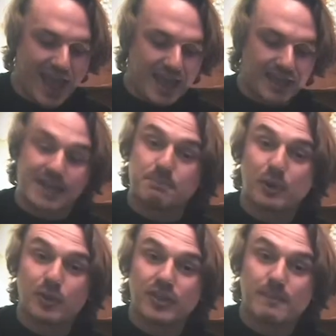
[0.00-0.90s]
He
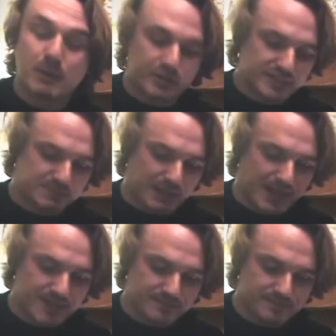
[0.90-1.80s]
put them on
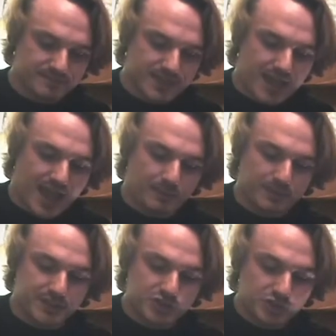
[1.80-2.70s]
display, and
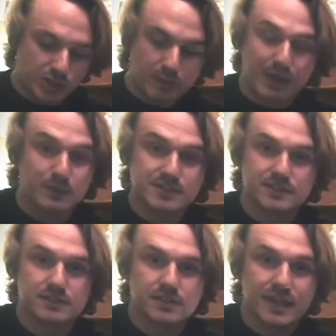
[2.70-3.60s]
within 2 hours
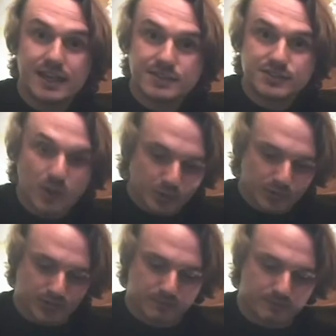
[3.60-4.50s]
he had sold
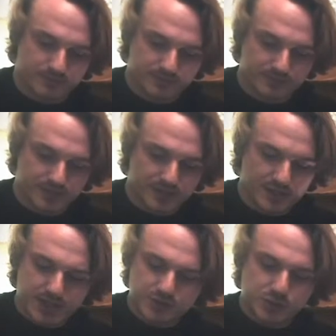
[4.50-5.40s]
them.
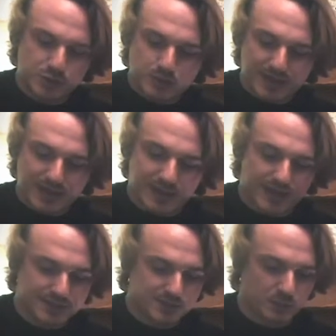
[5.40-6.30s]
The shoemaker
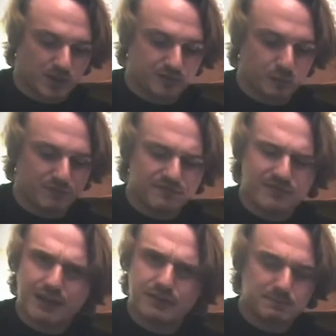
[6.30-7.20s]
and his wife were
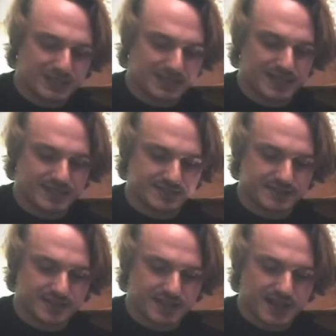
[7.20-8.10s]
very pleased
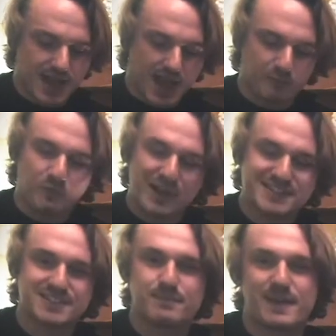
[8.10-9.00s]
and went
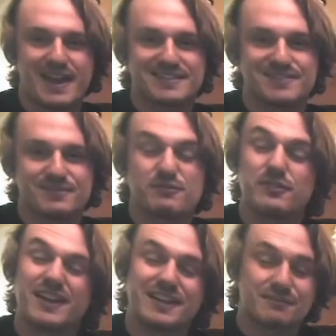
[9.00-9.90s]
to bed
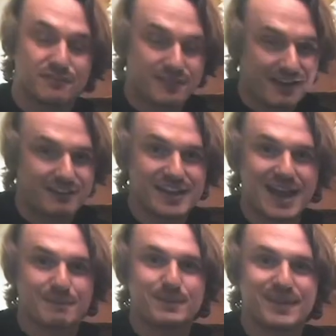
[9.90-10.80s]
feeling very
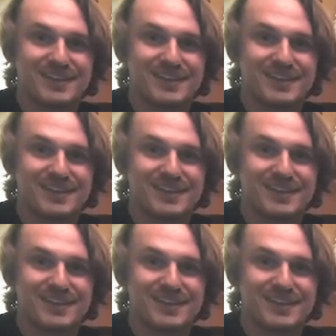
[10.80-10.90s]
happy.